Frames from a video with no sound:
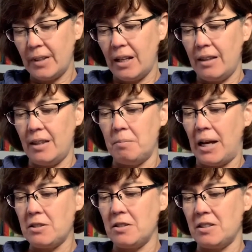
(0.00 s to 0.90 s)
Then
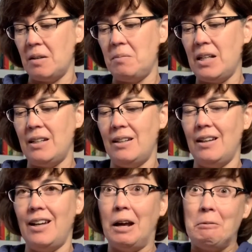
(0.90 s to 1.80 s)
Mouse looked at me,
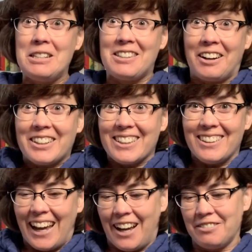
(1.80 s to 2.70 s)
and we started to
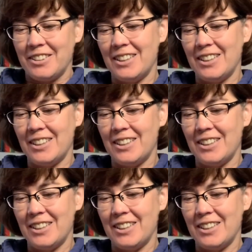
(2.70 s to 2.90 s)
laugh.